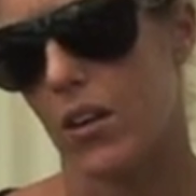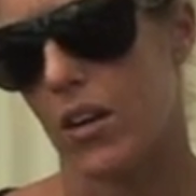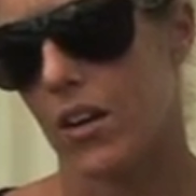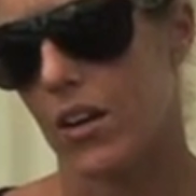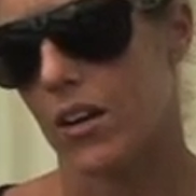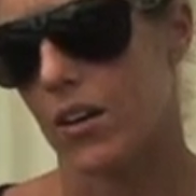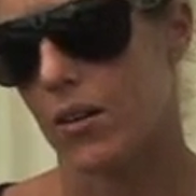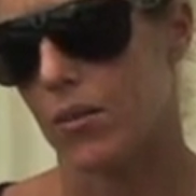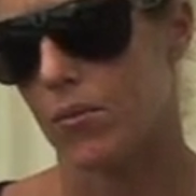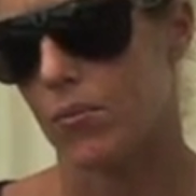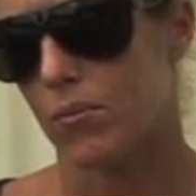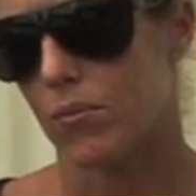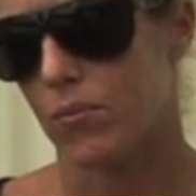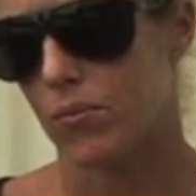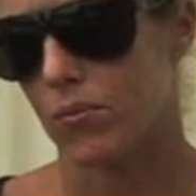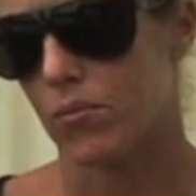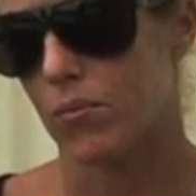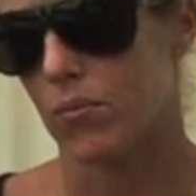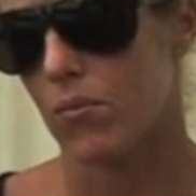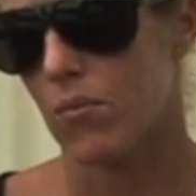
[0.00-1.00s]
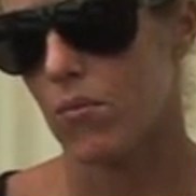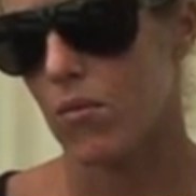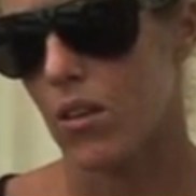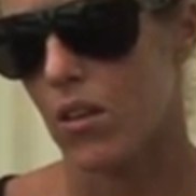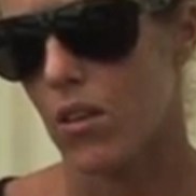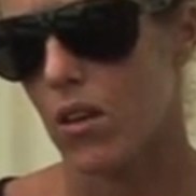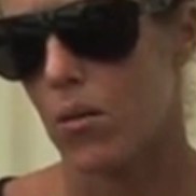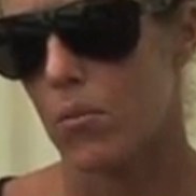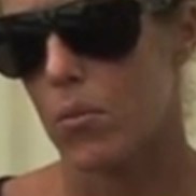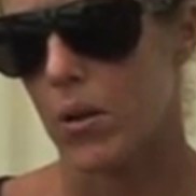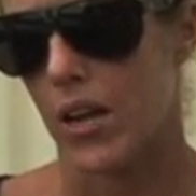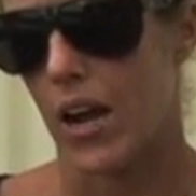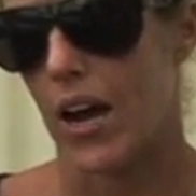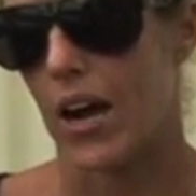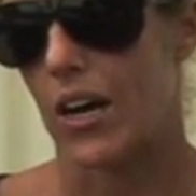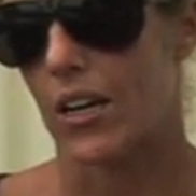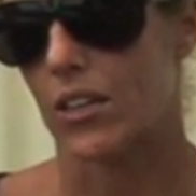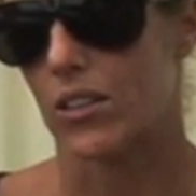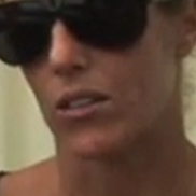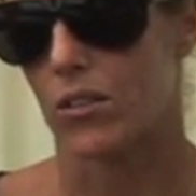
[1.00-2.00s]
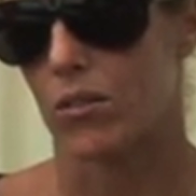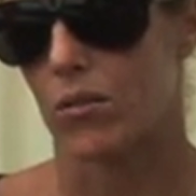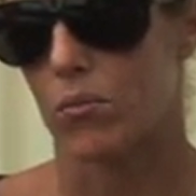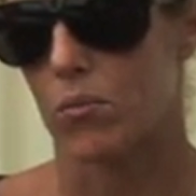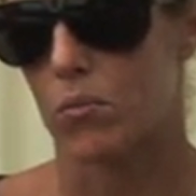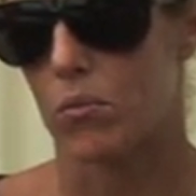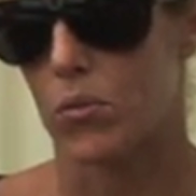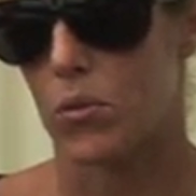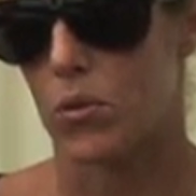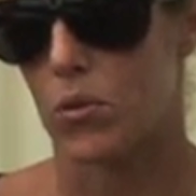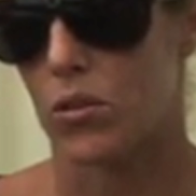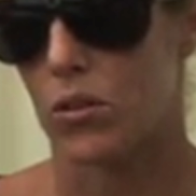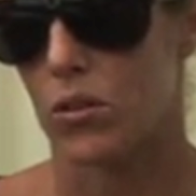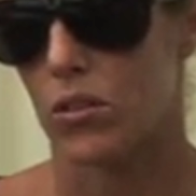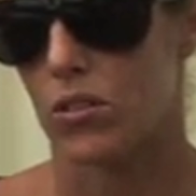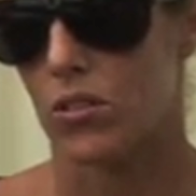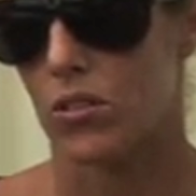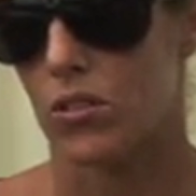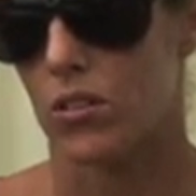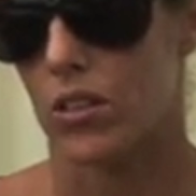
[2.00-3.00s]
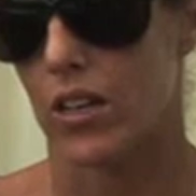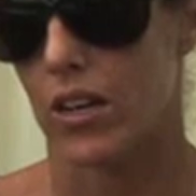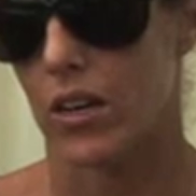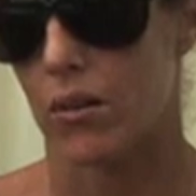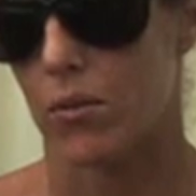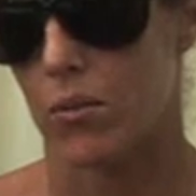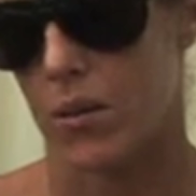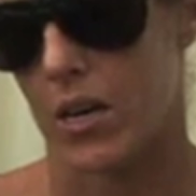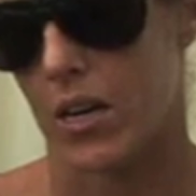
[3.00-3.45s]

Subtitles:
hard on boards with my